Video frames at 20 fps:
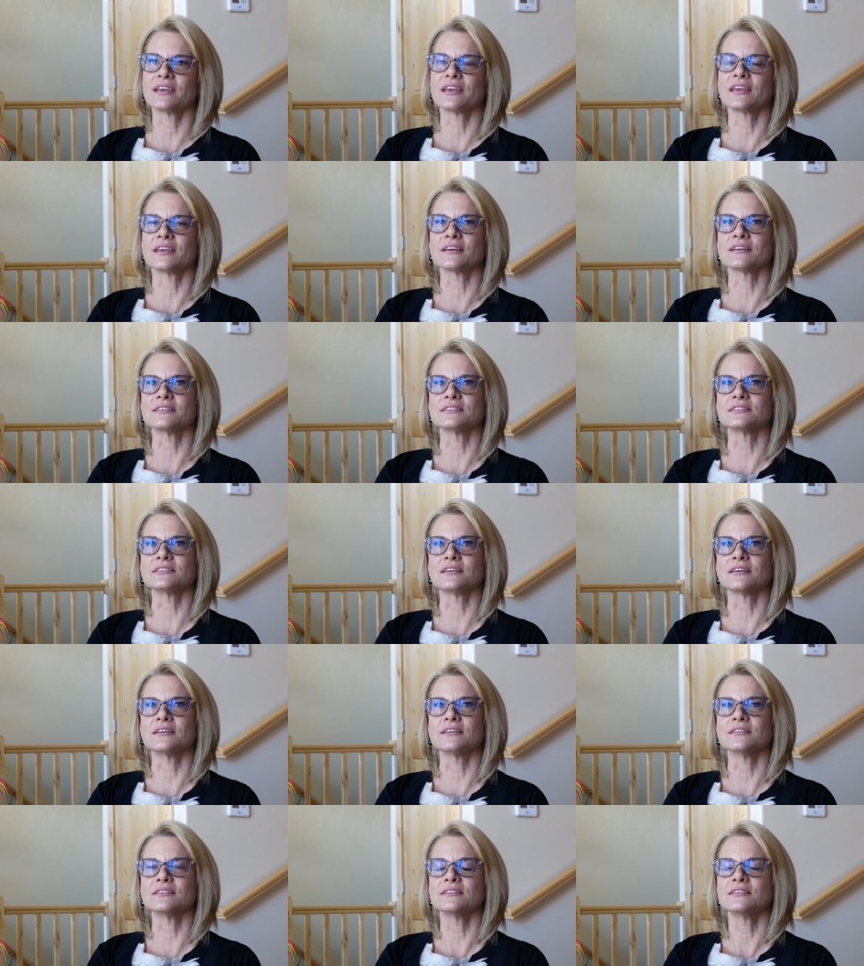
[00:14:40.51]
and
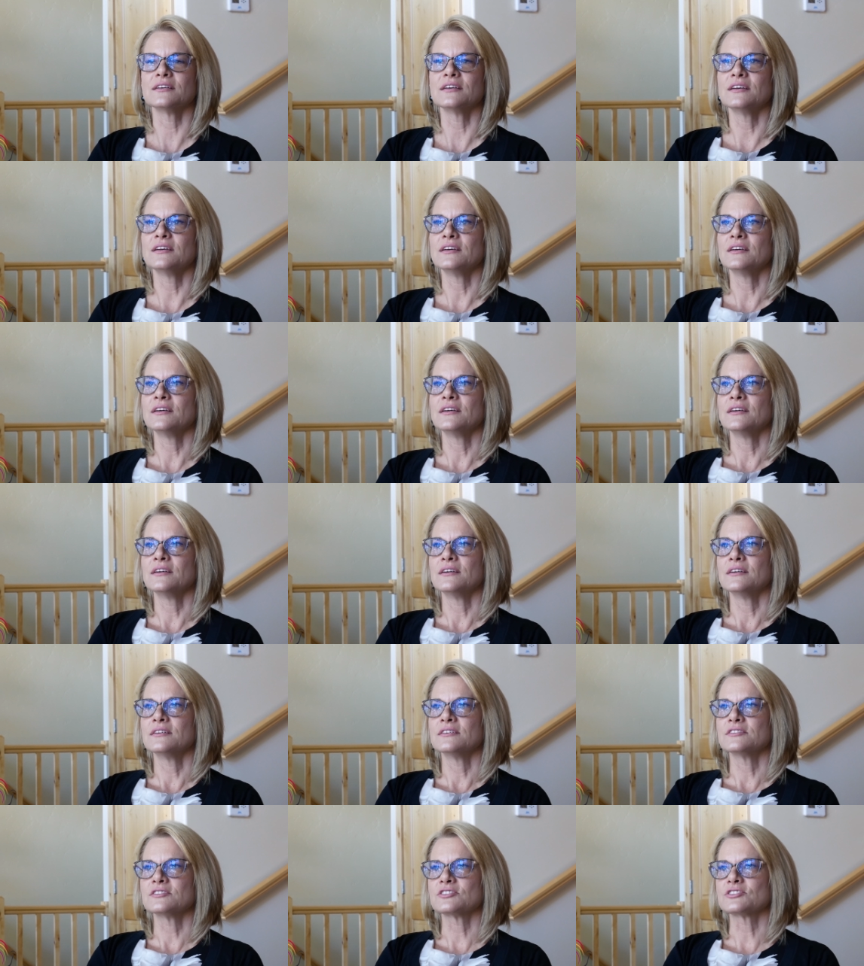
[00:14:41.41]
uh,
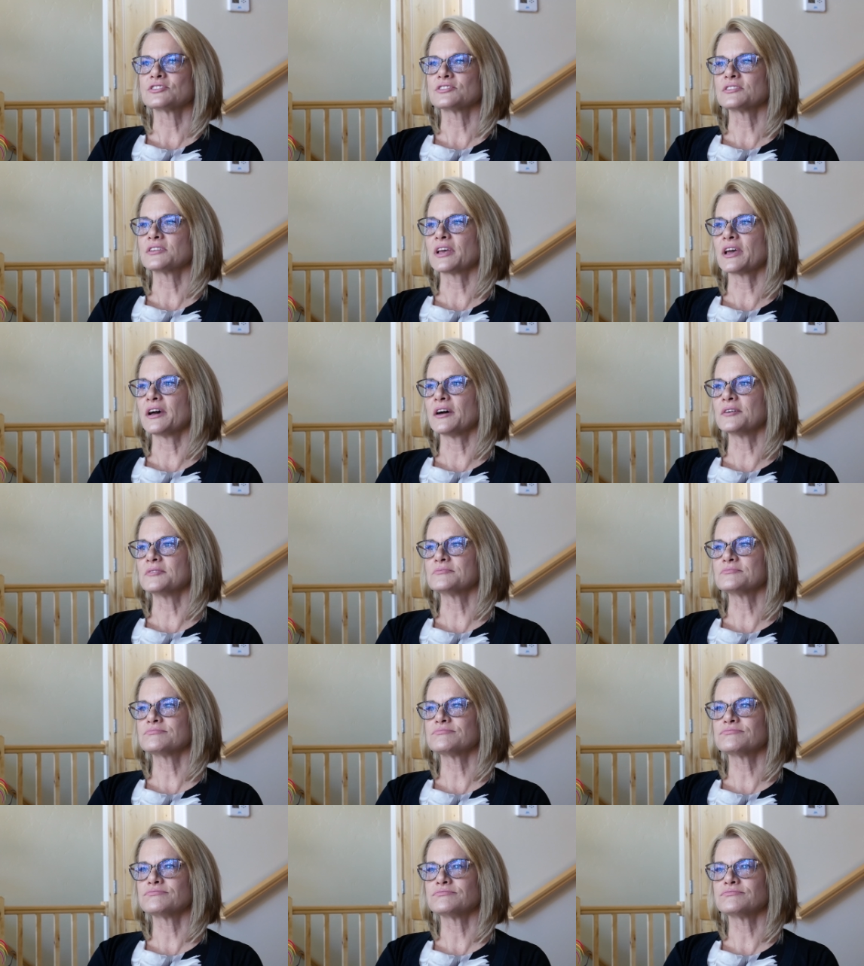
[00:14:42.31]
should have